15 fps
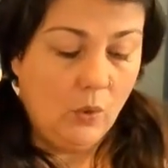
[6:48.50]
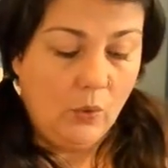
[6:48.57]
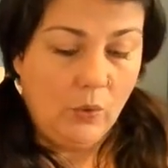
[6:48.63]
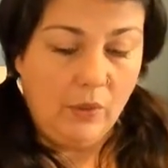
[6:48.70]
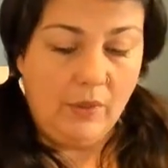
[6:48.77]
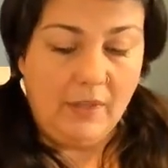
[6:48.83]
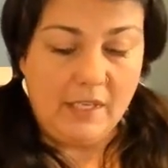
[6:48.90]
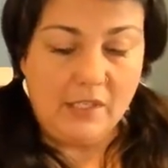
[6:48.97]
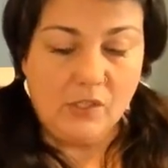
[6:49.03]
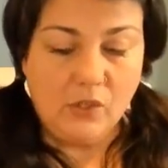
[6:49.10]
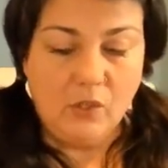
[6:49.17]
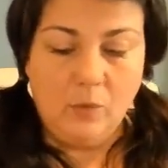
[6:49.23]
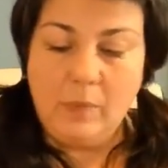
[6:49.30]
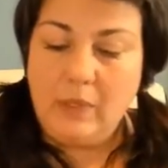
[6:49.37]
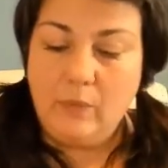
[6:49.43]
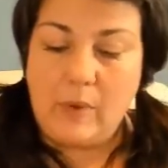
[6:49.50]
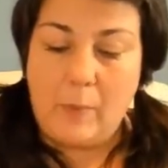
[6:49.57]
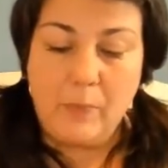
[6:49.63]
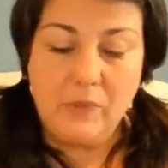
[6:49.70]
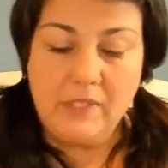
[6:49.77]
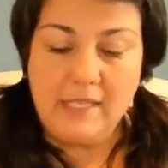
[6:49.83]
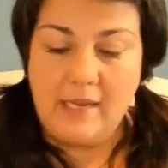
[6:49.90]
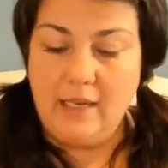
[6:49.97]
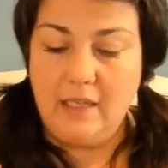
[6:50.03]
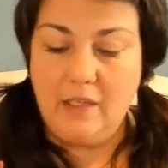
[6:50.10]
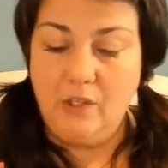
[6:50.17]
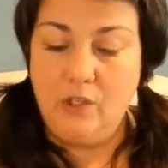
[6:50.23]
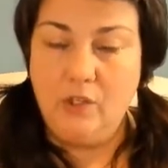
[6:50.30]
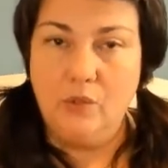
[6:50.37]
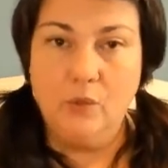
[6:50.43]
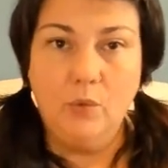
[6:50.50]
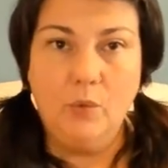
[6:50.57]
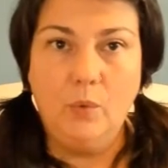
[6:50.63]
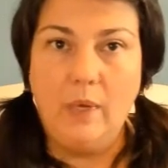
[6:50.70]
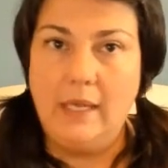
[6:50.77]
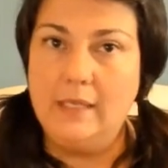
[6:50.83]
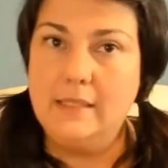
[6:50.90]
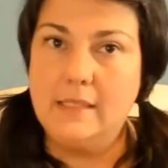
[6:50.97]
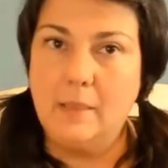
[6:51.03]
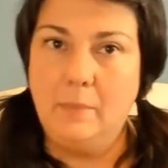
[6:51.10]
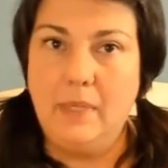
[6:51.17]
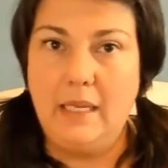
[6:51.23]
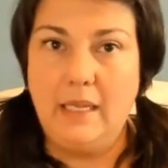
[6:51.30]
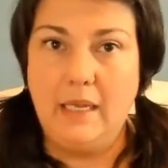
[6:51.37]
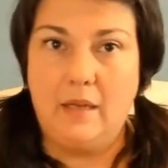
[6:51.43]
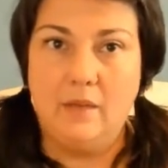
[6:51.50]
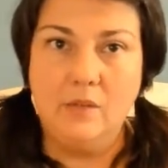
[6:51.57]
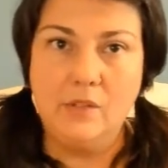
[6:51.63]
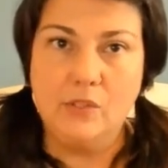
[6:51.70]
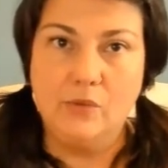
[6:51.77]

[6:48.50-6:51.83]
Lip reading: This could be representing you and somebody else,